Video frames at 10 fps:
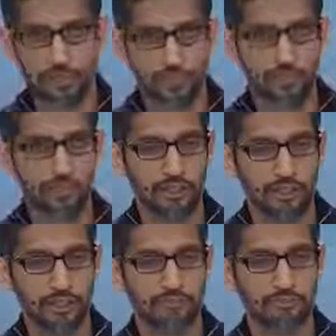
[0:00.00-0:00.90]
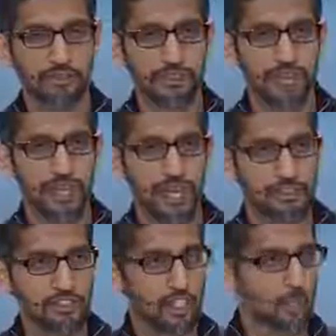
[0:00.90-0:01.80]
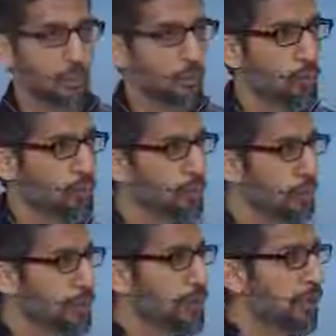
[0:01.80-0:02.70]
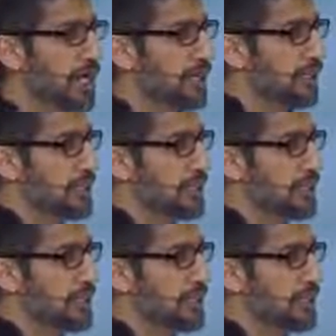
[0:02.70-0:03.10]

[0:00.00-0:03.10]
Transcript: machine learning. And so we want to provide our